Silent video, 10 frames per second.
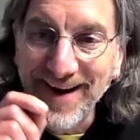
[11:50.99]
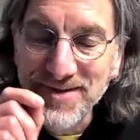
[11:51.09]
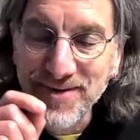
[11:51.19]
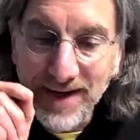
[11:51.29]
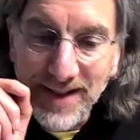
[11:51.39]
It's
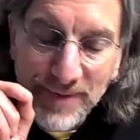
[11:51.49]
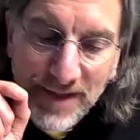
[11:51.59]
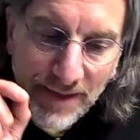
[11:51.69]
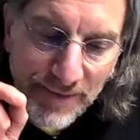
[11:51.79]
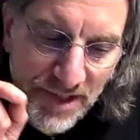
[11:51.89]
great. Let
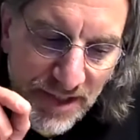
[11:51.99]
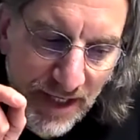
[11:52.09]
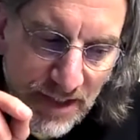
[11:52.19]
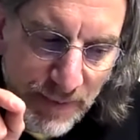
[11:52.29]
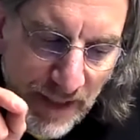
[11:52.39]
me just kind
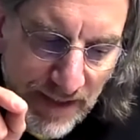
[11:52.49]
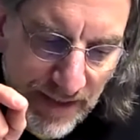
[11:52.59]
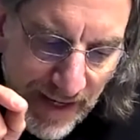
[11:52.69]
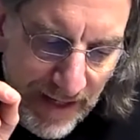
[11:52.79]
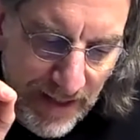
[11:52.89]
of speak to
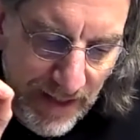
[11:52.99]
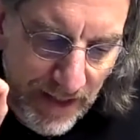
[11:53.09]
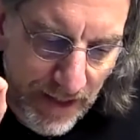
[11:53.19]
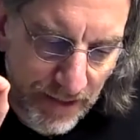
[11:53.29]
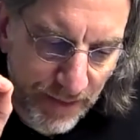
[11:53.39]
that,
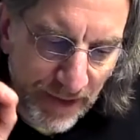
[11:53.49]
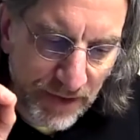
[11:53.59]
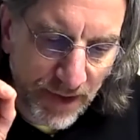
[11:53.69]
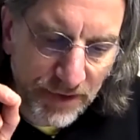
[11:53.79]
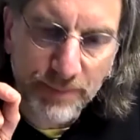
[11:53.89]
the
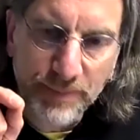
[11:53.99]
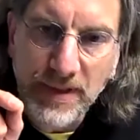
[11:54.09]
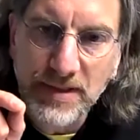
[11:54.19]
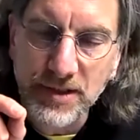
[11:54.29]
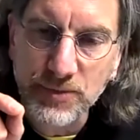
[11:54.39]
mental health
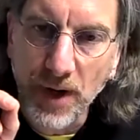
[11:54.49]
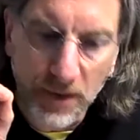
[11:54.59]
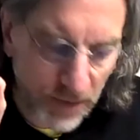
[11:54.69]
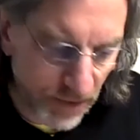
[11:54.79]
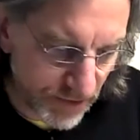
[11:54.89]
piece as well,
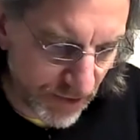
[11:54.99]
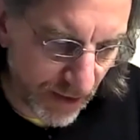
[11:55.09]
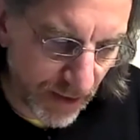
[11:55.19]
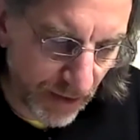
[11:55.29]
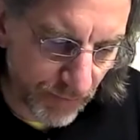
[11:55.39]
because
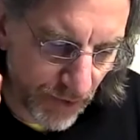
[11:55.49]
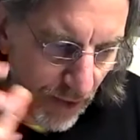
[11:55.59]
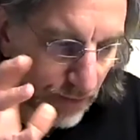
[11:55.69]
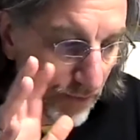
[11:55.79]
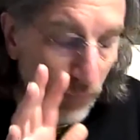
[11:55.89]
that
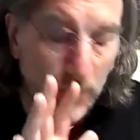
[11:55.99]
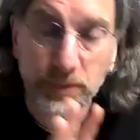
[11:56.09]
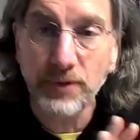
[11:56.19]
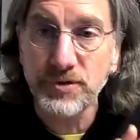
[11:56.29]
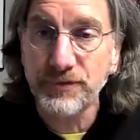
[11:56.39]

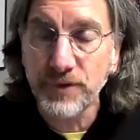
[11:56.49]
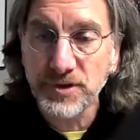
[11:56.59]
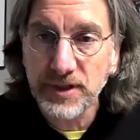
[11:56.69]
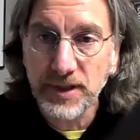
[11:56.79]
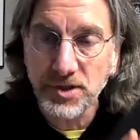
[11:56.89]
was the first
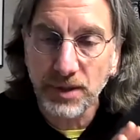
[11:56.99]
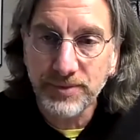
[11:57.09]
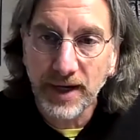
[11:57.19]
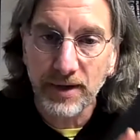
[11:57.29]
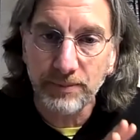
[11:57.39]
thing that
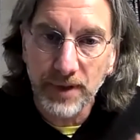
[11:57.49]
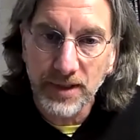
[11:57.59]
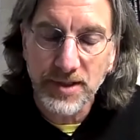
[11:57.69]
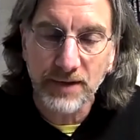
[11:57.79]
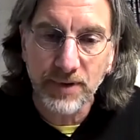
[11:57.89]
jumped out at me
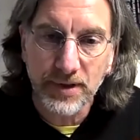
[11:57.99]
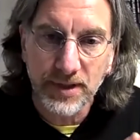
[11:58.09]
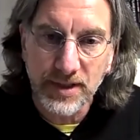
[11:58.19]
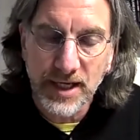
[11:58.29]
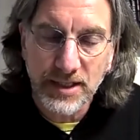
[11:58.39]
as I read
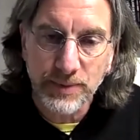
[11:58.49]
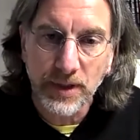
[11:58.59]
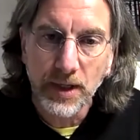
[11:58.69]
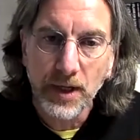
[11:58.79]
the assessment.